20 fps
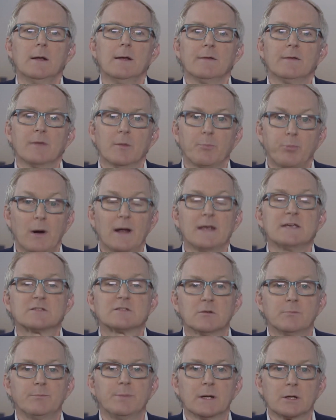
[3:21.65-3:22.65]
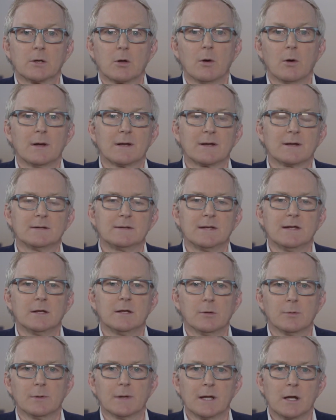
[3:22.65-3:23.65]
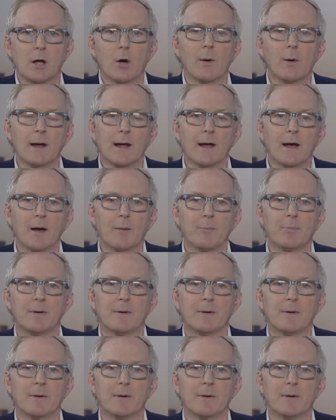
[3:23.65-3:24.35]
the price of Bitcoin continually going up?